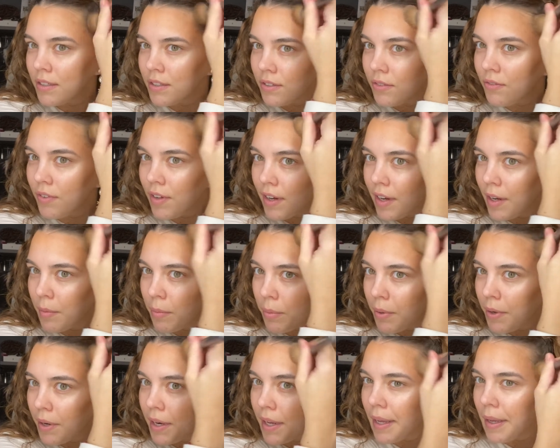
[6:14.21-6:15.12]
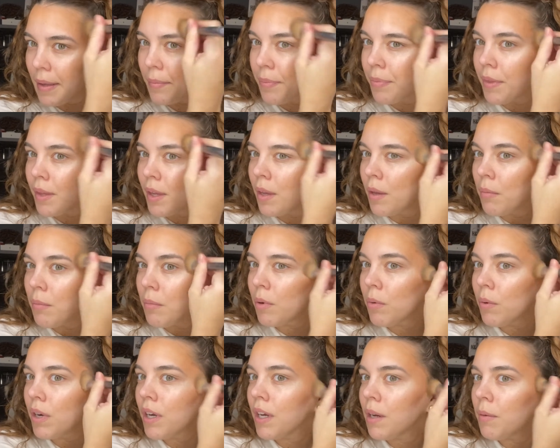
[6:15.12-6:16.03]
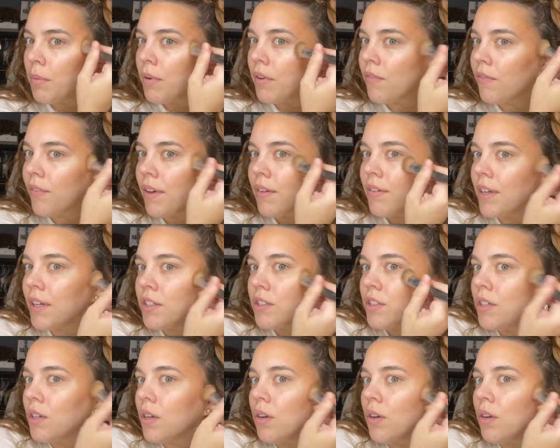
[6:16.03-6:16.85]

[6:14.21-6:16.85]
Very pretty. But we're gonna put foundation